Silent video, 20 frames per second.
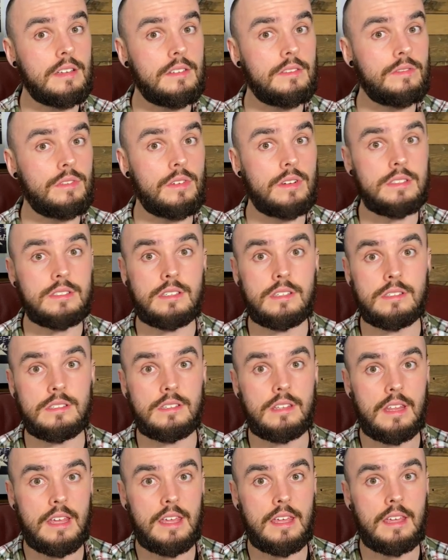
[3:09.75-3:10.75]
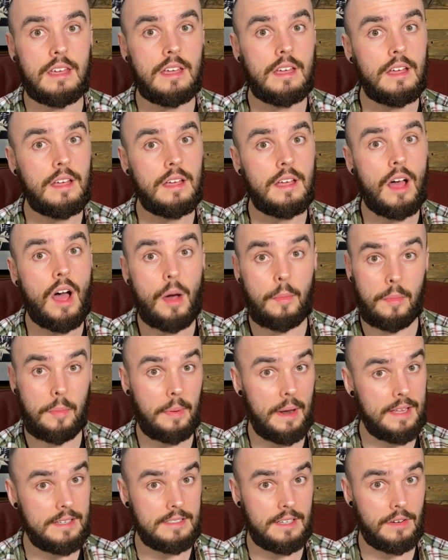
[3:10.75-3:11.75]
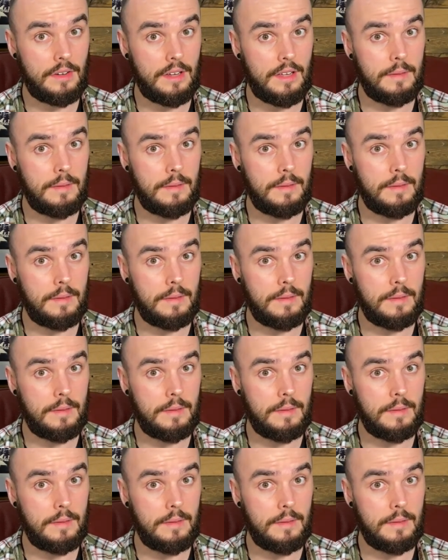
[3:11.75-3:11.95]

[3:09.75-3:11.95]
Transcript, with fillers: for instance the arm plating on